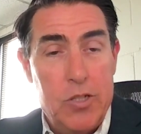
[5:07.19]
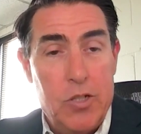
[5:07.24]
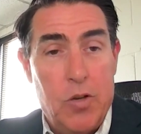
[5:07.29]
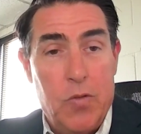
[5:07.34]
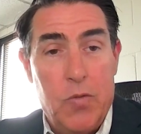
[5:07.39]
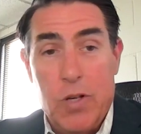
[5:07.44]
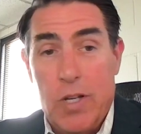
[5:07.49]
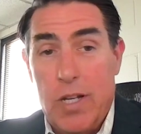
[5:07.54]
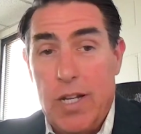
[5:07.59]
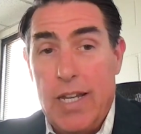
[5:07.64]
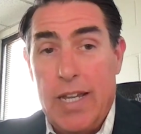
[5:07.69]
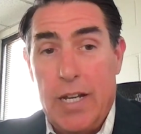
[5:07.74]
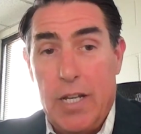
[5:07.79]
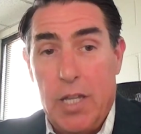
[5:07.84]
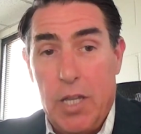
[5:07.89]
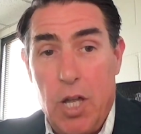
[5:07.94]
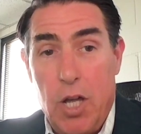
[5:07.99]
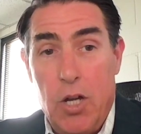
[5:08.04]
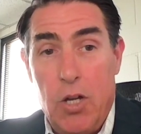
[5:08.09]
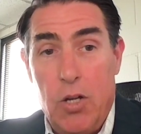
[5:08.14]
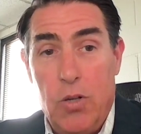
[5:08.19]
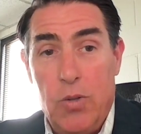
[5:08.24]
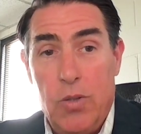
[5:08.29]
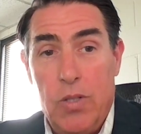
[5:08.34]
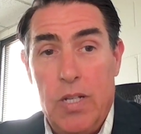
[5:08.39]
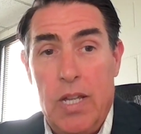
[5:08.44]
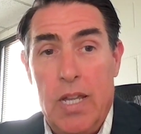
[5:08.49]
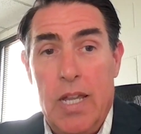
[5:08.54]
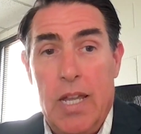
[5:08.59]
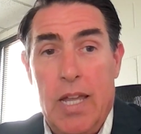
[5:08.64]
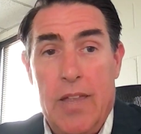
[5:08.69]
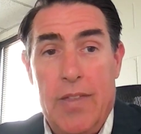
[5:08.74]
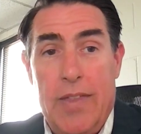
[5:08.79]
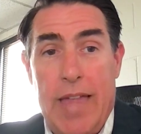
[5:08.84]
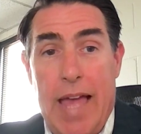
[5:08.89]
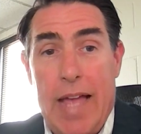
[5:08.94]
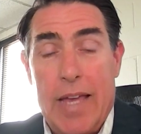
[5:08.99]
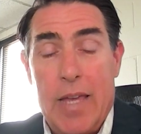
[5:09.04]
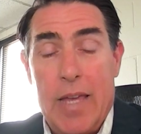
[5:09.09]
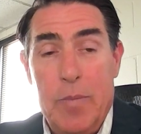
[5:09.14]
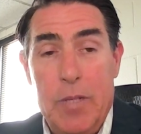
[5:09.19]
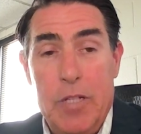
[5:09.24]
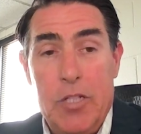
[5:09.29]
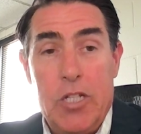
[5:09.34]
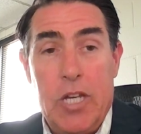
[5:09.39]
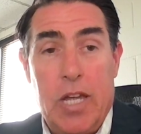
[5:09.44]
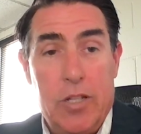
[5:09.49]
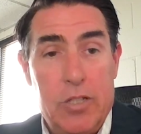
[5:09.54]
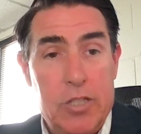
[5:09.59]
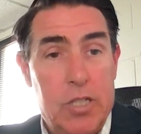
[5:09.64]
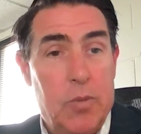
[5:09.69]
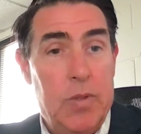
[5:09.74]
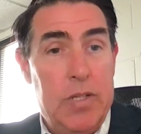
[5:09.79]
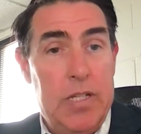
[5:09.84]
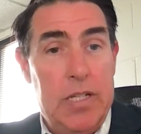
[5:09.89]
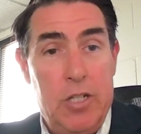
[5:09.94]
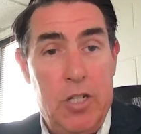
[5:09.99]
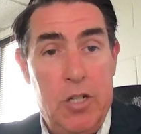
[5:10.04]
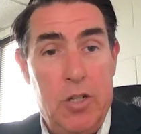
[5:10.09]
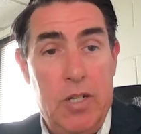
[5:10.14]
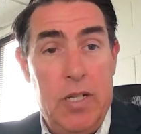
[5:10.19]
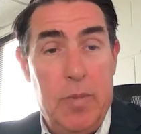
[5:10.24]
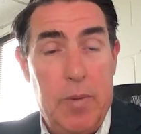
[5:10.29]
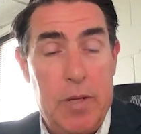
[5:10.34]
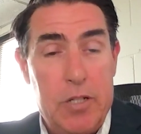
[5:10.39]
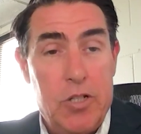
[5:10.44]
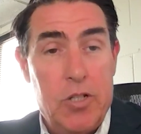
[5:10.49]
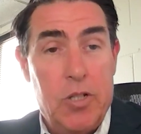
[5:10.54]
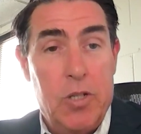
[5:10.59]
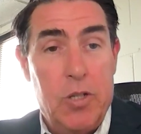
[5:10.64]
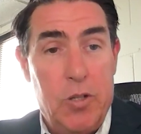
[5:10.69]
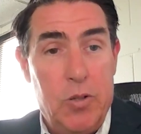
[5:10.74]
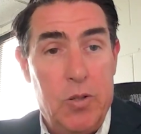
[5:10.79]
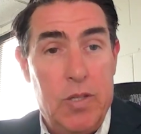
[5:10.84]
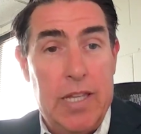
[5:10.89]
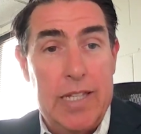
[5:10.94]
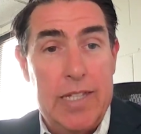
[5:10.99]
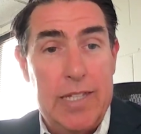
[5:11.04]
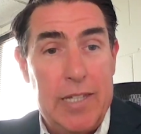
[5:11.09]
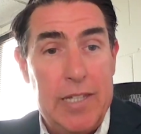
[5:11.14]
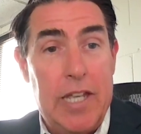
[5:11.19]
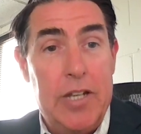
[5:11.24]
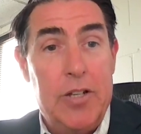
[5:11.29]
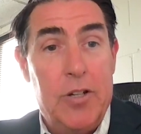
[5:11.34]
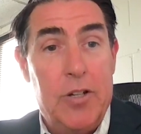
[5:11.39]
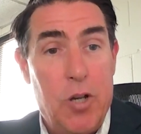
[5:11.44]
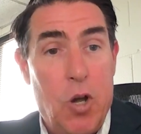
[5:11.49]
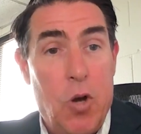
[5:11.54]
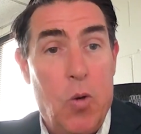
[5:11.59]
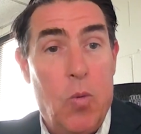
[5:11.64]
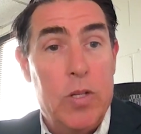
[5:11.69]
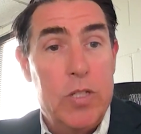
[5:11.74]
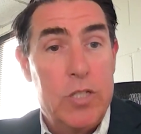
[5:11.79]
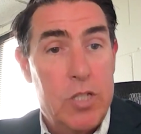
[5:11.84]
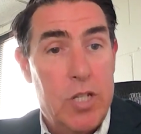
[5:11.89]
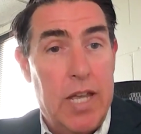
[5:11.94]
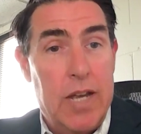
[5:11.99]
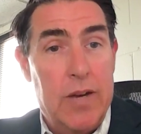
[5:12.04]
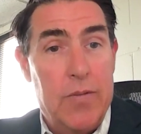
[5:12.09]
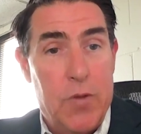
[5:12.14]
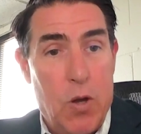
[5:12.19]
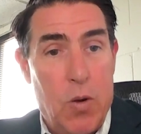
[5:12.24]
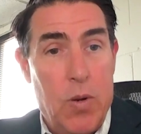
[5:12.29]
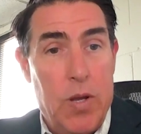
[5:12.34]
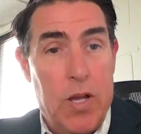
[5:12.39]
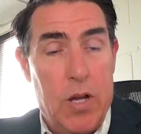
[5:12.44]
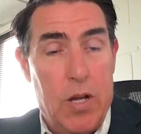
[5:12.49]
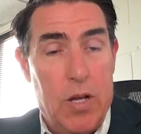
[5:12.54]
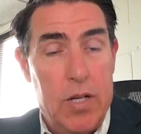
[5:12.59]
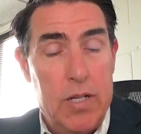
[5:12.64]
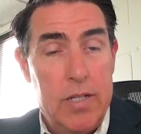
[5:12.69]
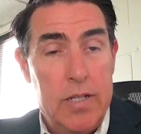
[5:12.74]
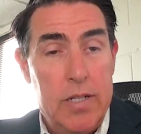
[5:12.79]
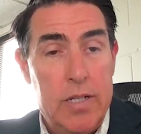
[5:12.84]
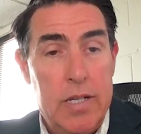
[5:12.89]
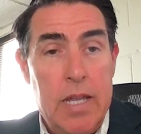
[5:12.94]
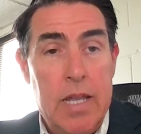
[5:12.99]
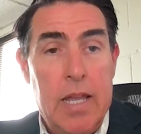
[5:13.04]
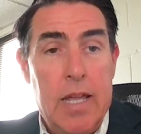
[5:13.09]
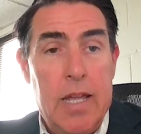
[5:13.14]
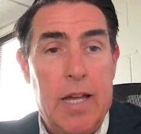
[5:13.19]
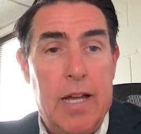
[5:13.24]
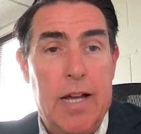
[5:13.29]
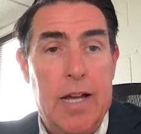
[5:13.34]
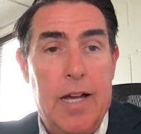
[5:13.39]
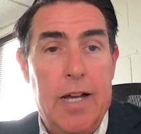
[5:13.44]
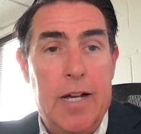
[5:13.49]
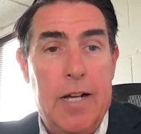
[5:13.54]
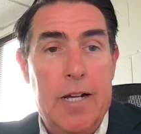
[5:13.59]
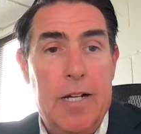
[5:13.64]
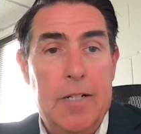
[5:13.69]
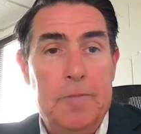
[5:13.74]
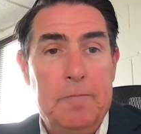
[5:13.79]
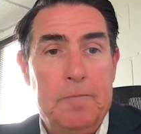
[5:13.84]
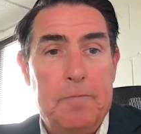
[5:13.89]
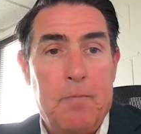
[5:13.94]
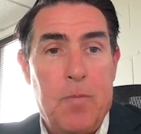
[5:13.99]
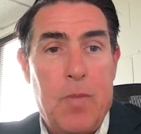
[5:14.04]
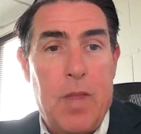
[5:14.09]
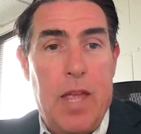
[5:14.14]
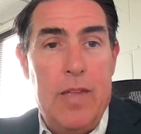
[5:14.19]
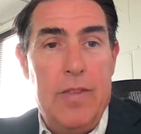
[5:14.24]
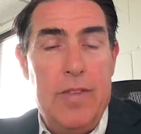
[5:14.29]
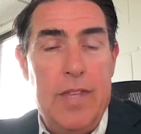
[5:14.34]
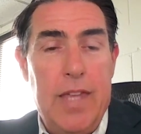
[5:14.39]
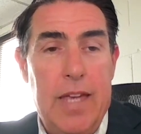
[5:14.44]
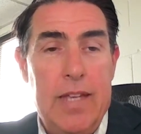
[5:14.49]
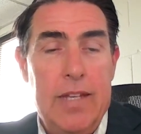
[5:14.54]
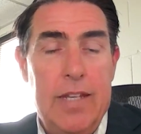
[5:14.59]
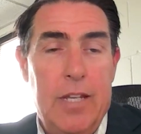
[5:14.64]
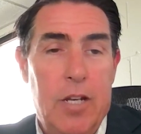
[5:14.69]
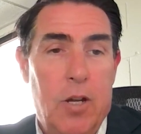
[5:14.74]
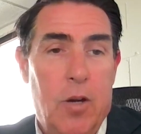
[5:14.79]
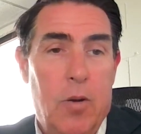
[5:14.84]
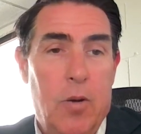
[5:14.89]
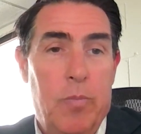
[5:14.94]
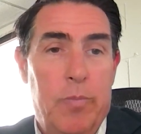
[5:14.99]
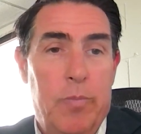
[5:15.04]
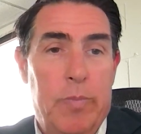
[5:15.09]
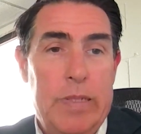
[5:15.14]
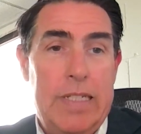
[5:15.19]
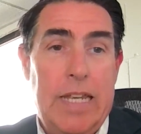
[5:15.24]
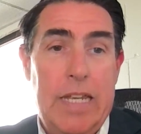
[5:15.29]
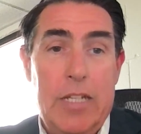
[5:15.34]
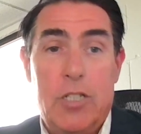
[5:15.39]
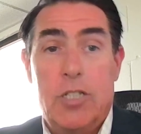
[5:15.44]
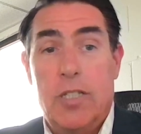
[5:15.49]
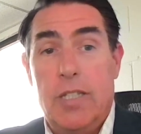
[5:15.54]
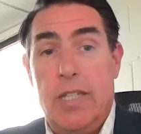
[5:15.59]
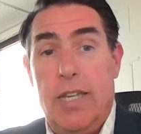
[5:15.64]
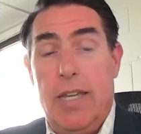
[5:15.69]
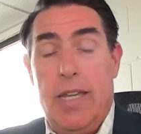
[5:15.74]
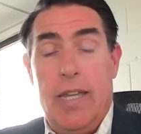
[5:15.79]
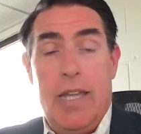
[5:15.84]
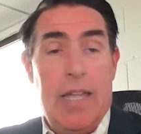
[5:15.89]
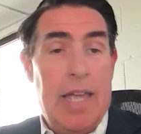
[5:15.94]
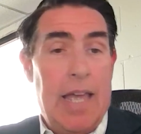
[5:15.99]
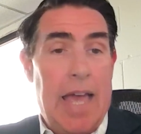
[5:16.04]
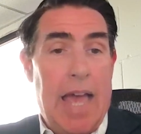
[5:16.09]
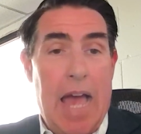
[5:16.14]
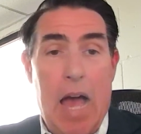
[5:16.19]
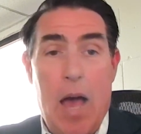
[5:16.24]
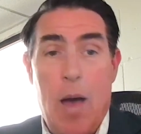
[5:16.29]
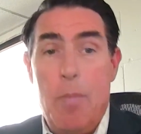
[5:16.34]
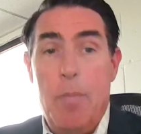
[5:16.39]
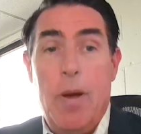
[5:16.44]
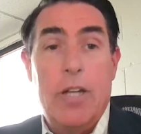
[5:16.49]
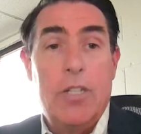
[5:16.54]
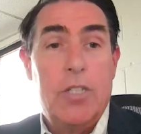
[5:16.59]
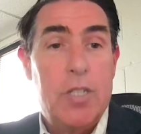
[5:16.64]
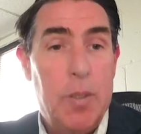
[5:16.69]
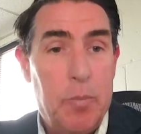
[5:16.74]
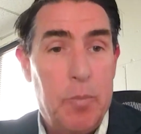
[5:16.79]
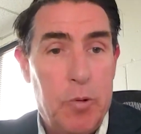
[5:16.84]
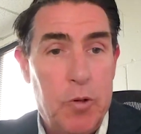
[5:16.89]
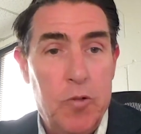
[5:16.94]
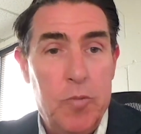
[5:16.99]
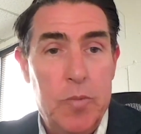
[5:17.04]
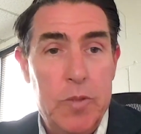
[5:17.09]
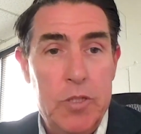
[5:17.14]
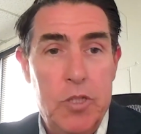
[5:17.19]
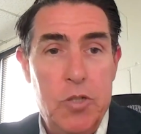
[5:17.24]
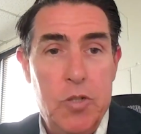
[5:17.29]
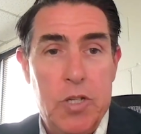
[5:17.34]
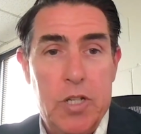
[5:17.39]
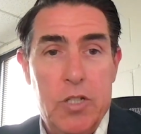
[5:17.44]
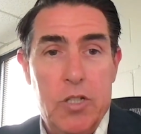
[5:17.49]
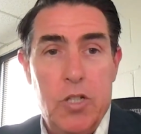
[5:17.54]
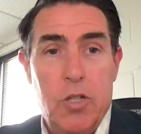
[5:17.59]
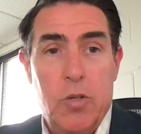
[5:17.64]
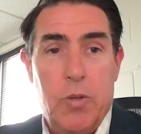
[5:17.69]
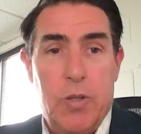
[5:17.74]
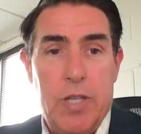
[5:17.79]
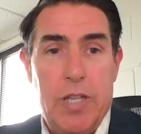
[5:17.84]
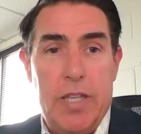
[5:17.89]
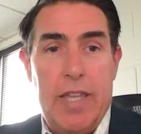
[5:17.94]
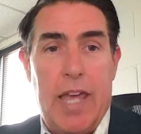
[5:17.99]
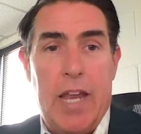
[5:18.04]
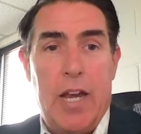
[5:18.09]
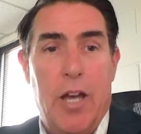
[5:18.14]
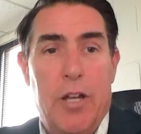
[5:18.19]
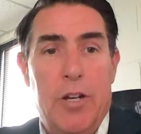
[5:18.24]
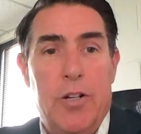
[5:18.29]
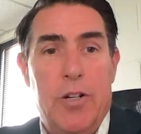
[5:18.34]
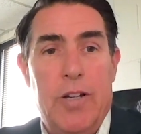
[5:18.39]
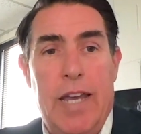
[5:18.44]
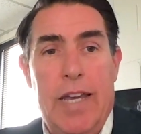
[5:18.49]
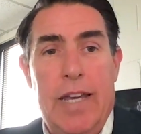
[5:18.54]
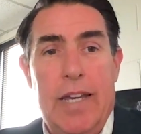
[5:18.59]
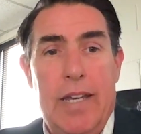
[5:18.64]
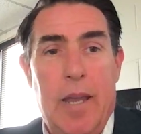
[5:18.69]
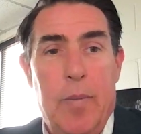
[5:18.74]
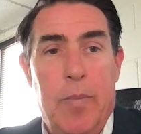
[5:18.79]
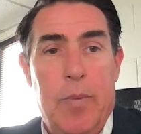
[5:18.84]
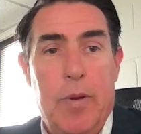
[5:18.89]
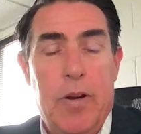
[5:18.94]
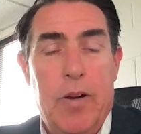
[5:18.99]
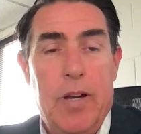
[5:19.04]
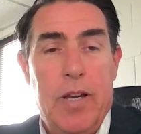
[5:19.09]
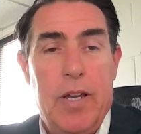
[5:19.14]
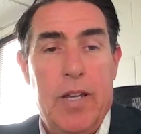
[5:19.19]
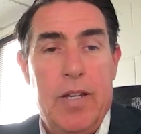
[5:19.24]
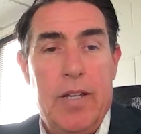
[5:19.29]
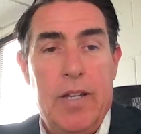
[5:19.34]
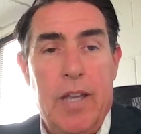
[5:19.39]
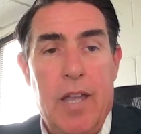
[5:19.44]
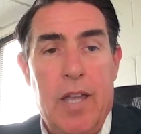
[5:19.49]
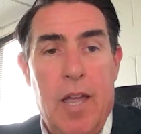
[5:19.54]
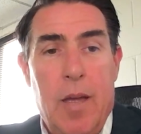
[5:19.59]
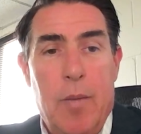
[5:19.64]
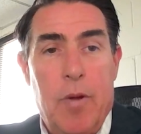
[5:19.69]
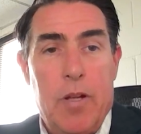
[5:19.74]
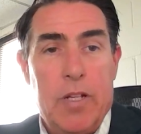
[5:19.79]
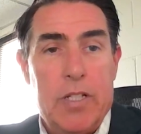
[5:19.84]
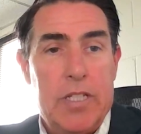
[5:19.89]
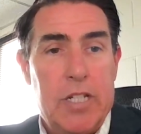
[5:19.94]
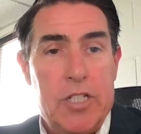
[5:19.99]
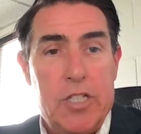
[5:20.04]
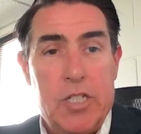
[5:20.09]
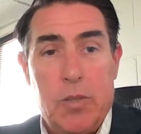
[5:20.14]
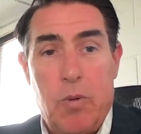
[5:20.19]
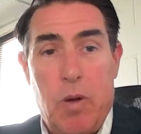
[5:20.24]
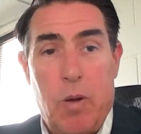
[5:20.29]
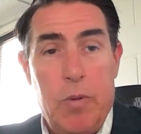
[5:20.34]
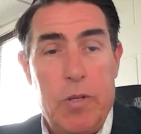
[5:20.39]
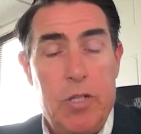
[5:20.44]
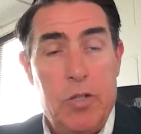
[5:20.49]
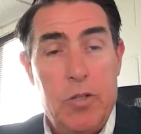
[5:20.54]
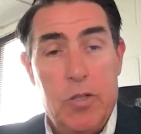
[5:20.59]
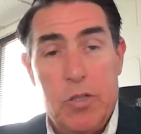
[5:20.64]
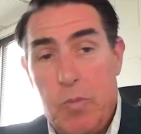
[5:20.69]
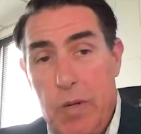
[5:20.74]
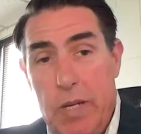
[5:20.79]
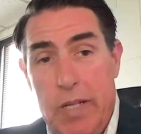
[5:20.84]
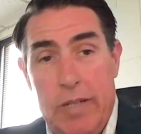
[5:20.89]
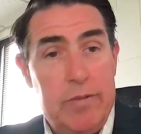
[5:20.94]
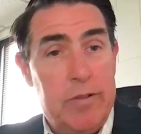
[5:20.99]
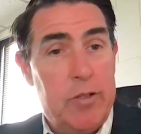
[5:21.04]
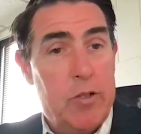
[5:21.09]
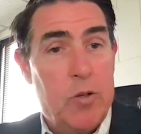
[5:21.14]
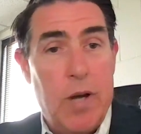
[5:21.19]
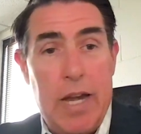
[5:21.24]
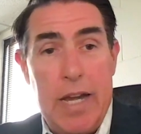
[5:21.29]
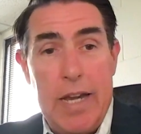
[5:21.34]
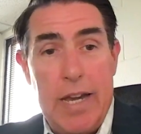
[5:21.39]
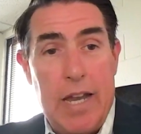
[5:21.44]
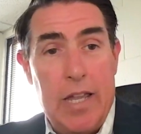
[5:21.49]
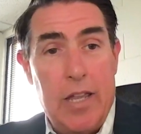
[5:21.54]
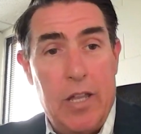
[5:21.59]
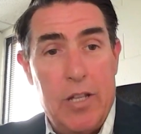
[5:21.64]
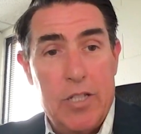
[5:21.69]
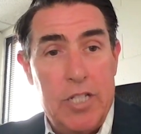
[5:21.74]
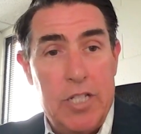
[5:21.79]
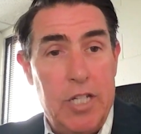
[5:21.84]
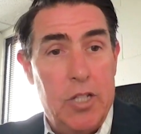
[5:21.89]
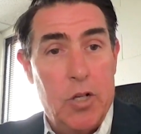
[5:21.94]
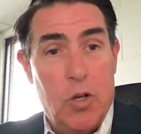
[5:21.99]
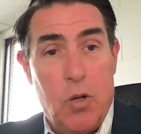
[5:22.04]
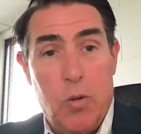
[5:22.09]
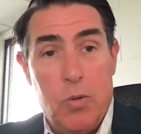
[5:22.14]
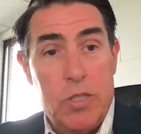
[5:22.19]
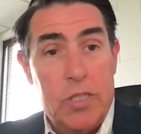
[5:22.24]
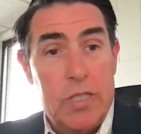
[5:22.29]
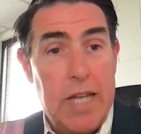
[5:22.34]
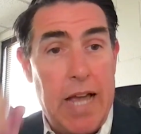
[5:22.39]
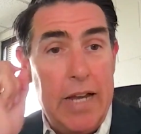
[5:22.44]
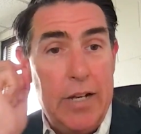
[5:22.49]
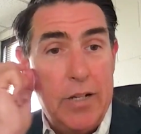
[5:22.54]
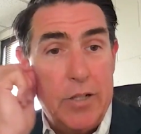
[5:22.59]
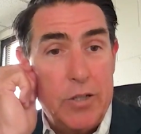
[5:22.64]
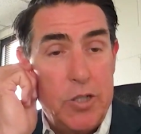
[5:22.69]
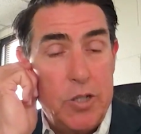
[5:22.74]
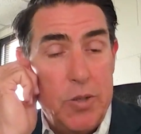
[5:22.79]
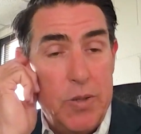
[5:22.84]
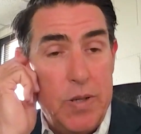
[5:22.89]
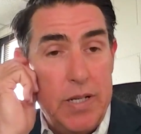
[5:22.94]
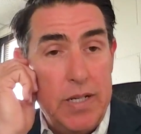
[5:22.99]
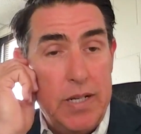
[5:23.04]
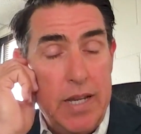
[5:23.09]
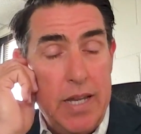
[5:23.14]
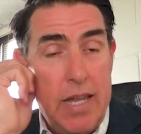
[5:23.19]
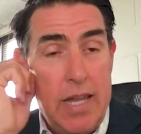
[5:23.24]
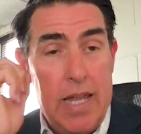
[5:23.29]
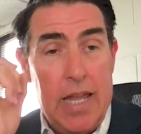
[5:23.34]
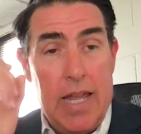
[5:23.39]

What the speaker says: So if you're going to get a loan, that can be challenging. You need to make sure that you let the lender know what's kind of going on. And then, potentially how much improvements you can do within that 180-day period. But essentially what we do is we create an LLC that holds title to it.